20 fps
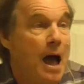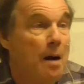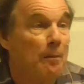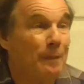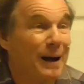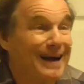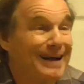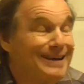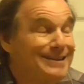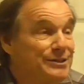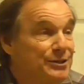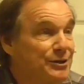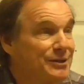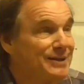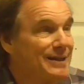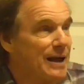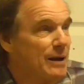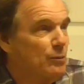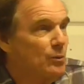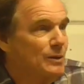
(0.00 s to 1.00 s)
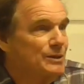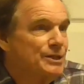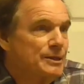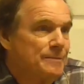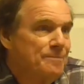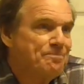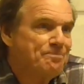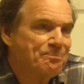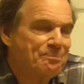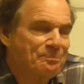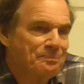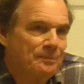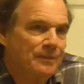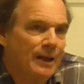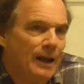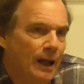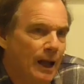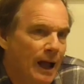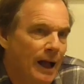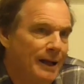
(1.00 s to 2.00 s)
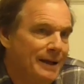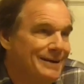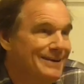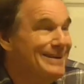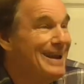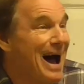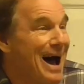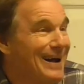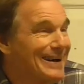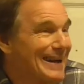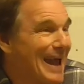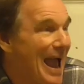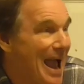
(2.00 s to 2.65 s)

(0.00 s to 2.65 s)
My answer to that was, not